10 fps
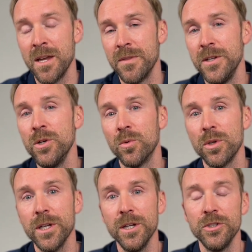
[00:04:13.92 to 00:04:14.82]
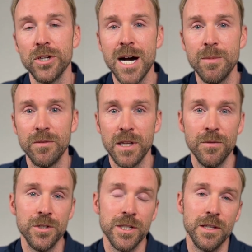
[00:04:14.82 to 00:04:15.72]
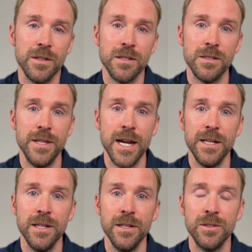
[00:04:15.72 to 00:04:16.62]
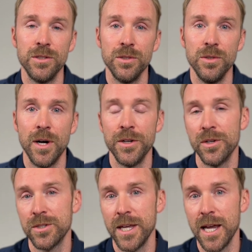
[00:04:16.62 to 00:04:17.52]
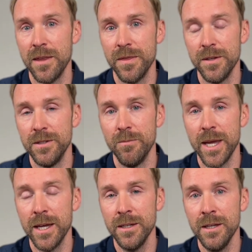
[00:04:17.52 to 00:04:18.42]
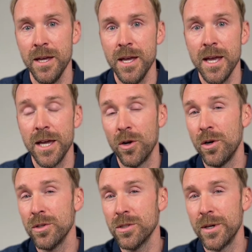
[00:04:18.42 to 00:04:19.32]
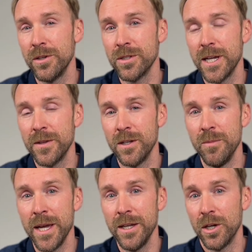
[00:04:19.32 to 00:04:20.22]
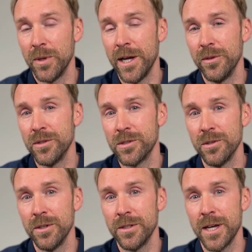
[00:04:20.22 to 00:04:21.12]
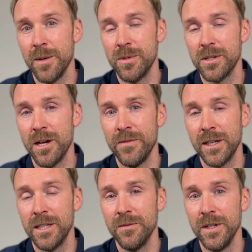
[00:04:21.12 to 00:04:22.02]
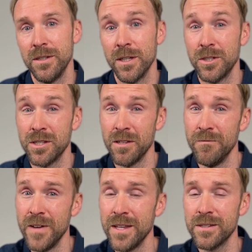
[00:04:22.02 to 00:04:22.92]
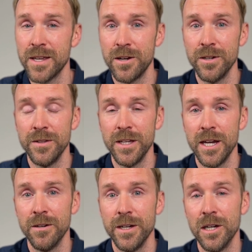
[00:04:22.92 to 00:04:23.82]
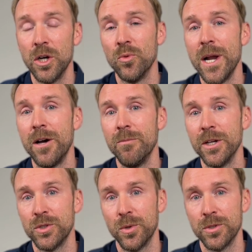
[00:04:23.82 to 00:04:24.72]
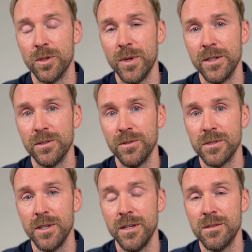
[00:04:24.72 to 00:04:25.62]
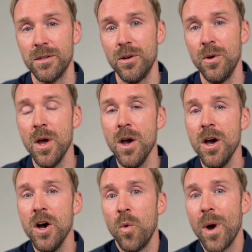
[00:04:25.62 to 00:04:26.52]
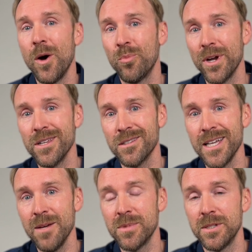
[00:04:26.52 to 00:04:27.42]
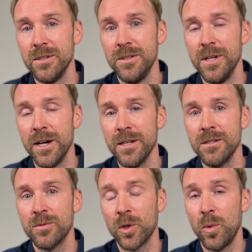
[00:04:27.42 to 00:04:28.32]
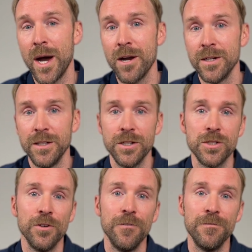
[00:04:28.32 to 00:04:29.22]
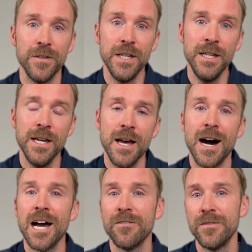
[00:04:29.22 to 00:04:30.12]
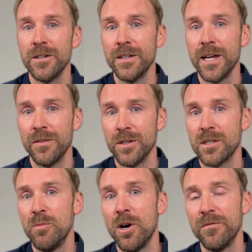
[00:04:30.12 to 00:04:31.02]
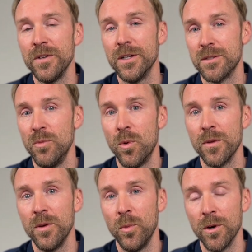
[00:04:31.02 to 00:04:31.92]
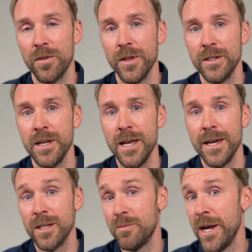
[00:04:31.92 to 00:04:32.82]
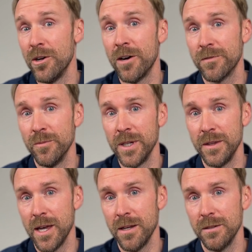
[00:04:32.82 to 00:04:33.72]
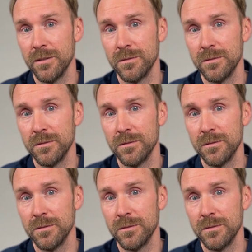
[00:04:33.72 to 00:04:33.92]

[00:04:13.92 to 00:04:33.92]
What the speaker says: They do a really good job of leveraging this data to understand the demand and also understand the demand around certain types of activities such as events that are in the area around my short-term rentals. And so while Price Labs does require an additional fee, I feel like this small fee is more than worth it and has paid off for me in the end.